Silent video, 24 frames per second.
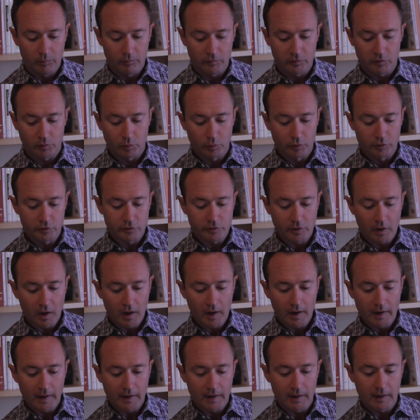So we'll
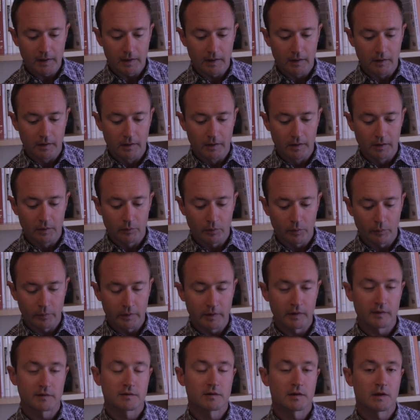try, when we
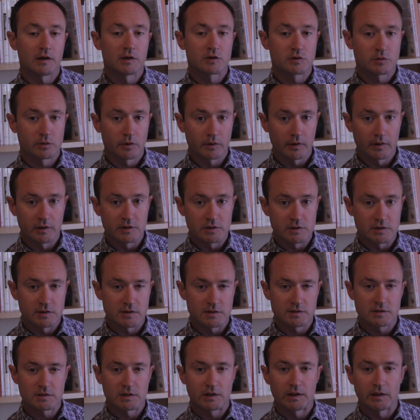get to each religion, to
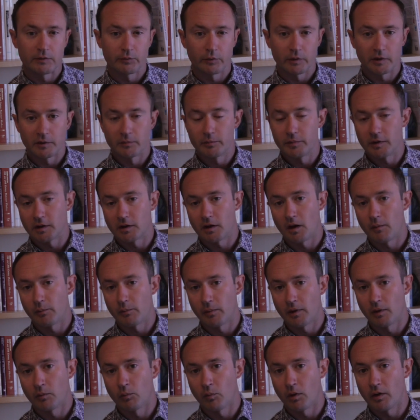see if we can pick up
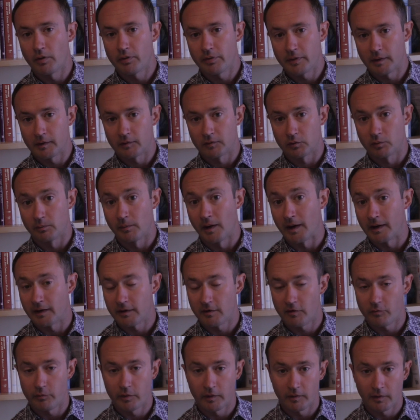on what things might
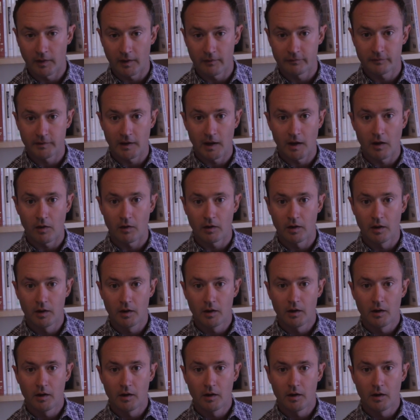have been left out,